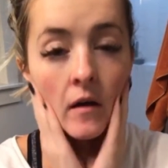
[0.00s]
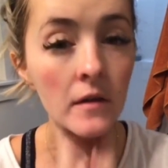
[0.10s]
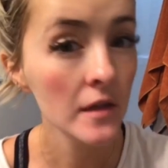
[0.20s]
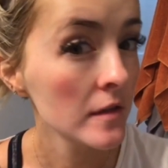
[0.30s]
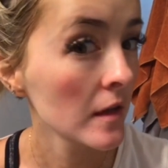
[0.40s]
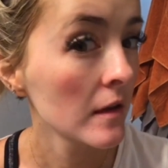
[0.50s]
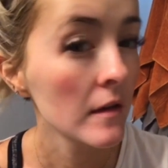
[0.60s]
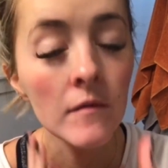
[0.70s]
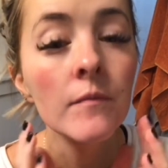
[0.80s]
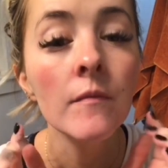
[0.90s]
Seriously.
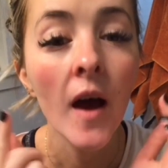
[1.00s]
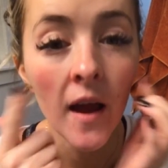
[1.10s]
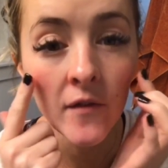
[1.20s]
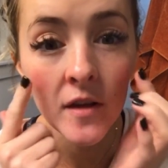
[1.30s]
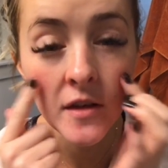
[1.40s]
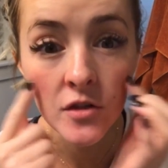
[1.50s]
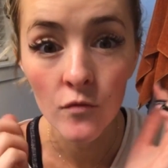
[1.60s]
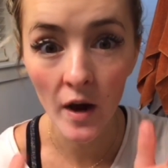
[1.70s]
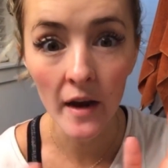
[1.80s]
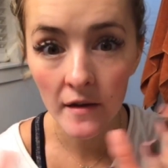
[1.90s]
I
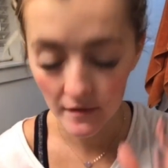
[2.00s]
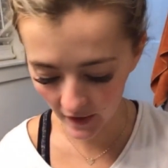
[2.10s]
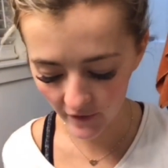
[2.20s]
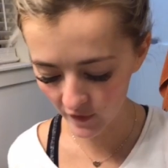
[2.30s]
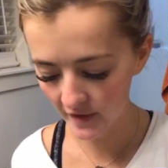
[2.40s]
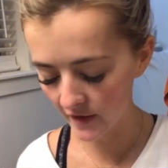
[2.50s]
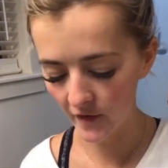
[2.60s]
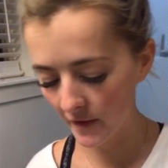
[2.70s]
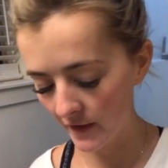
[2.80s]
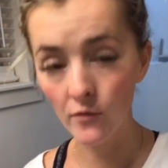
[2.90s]
have red stuff
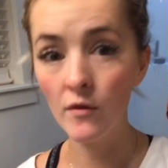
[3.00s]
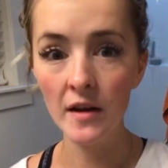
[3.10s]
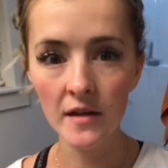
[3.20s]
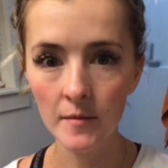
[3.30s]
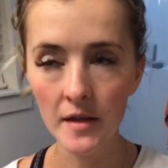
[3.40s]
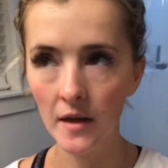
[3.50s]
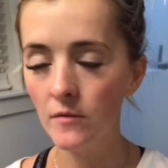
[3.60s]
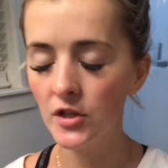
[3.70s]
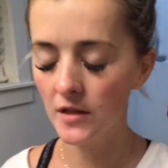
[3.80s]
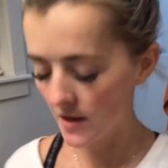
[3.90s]
on my, like redness in my skin,
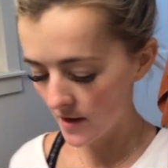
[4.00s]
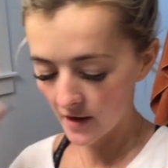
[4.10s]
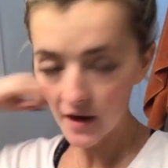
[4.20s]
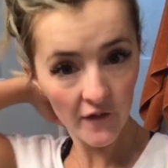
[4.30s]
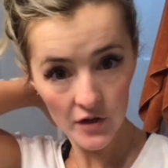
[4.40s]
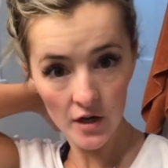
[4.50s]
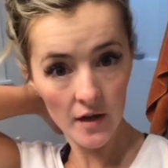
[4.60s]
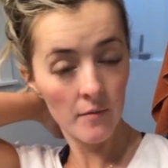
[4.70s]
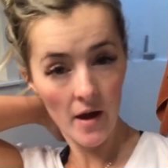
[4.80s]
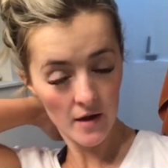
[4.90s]
which is kind of
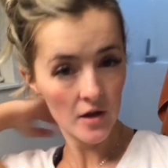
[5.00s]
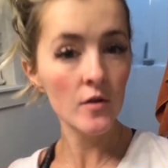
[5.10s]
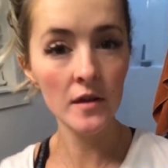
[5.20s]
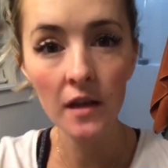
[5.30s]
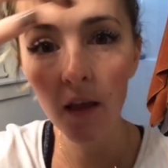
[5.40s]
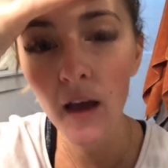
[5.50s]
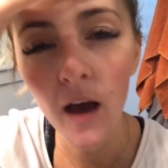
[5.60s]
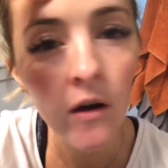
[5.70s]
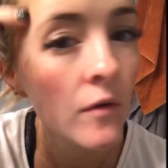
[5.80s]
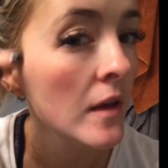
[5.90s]
frustrating, but you can see like
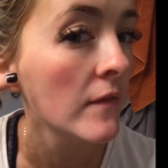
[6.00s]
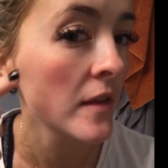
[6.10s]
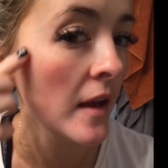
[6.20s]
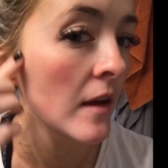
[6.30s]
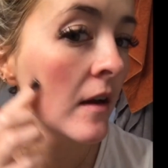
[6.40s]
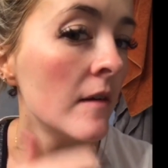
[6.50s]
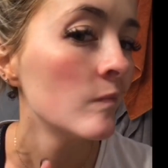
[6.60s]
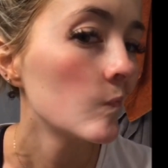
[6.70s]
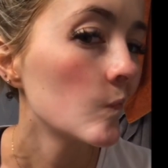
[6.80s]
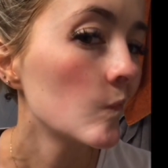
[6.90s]
how even like,
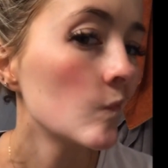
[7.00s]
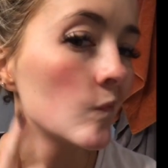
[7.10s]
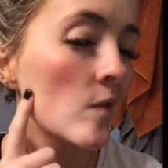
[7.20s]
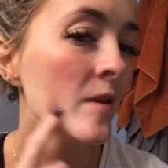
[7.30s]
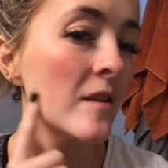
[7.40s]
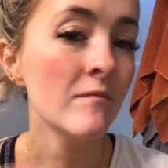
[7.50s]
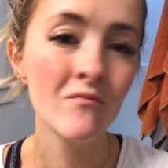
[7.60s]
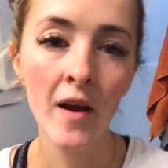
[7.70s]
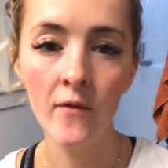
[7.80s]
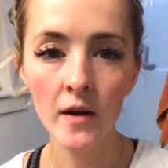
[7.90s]

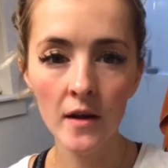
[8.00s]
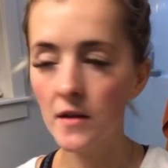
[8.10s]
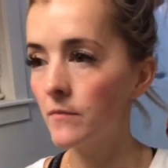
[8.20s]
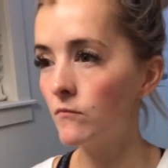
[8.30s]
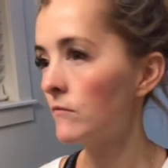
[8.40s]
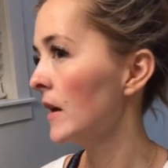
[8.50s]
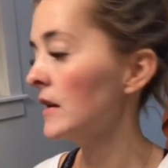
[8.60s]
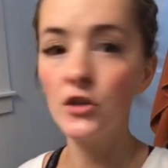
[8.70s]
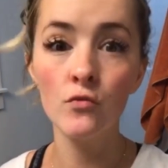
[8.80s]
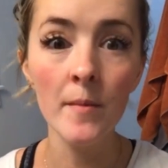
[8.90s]
my redness. And
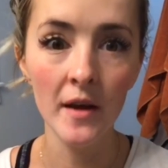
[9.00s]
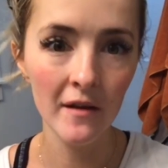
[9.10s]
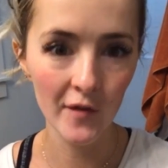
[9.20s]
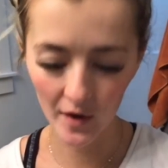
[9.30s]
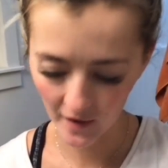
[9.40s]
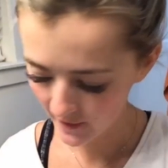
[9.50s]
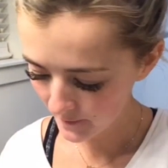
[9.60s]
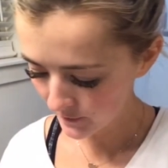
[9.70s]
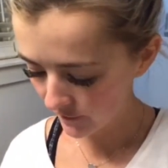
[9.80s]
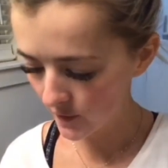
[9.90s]
I just rubbed it for a
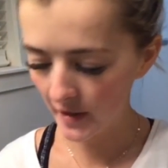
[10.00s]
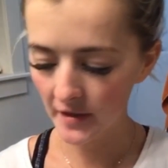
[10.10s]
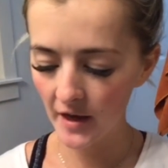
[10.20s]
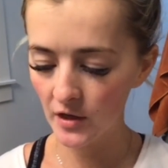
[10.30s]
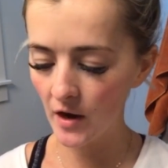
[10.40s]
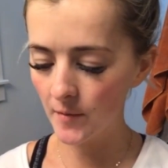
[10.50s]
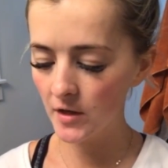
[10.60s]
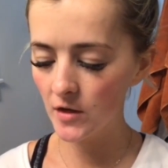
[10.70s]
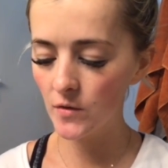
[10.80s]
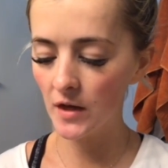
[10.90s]
few minutes. Okay, so now I'm going
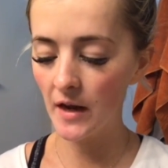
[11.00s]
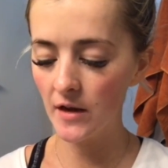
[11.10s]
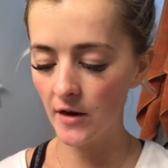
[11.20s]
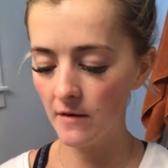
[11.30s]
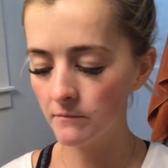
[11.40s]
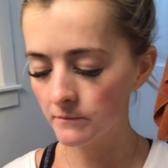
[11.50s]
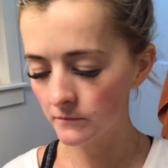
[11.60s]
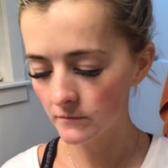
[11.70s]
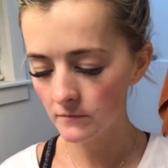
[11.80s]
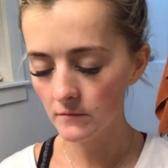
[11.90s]
to use a night cream.
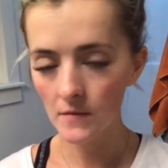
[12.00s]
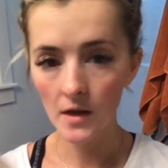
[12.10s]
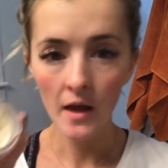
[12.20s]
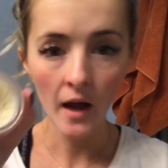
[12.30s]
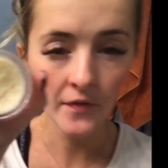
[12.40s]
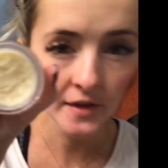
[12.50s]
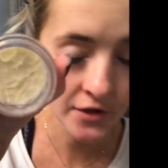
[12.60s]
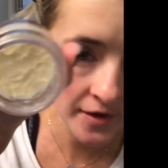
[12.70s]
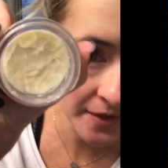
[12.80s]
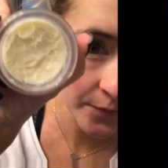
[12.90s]
And this
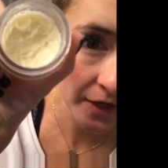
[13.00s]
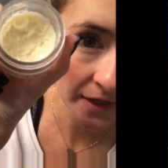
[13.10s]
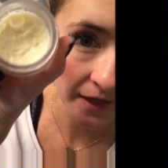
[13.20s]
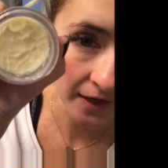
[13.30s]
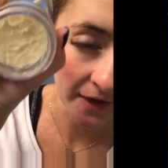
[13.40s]
cream is pretty thick.